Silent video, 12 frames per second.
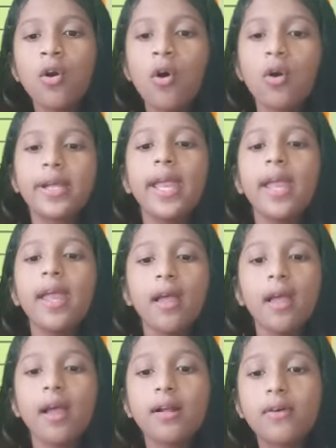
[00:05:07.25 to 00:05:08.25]
Okay,
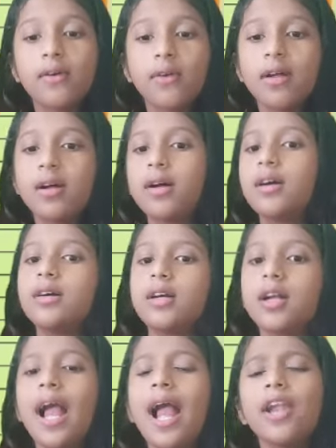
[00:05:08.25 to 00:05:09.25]

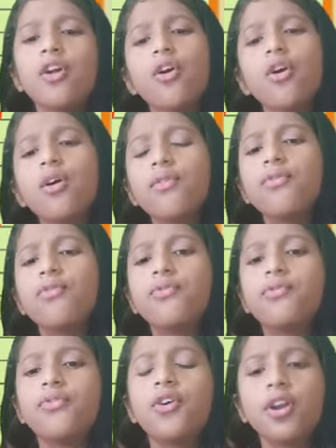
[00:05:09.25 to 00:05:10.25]
kind of
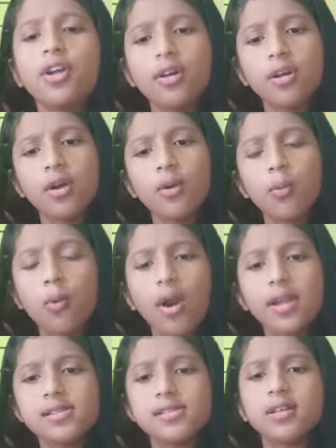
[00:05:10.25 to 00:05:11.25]
food.
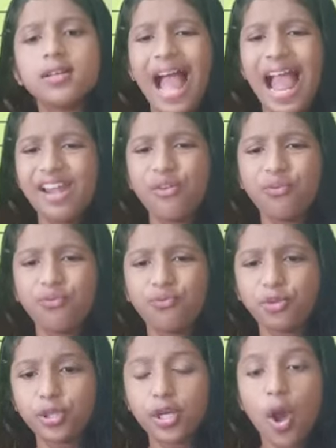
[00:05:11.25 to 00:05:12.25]
What is the kind of
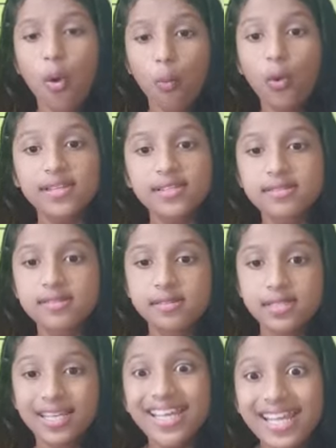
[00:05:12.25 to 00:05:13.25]
food? What does
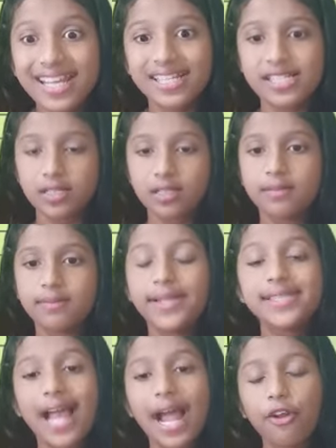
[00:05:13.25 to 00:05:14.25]
it eat?
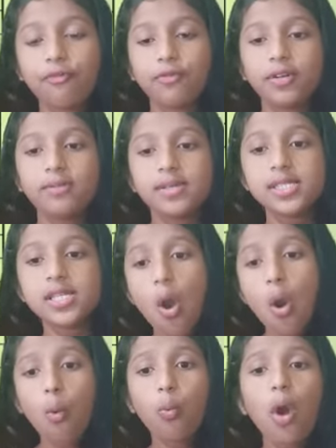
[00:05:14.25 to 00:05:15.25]
Means kind of food means
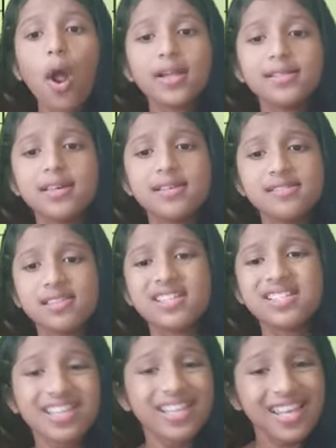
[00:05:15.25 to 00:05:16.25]
what does
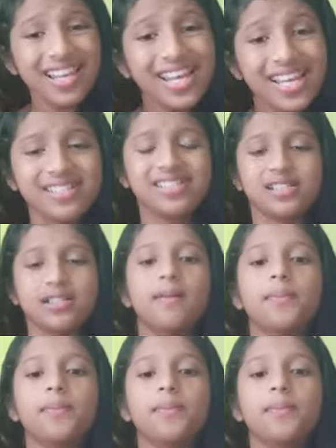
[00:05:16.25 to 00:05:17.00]
it eat?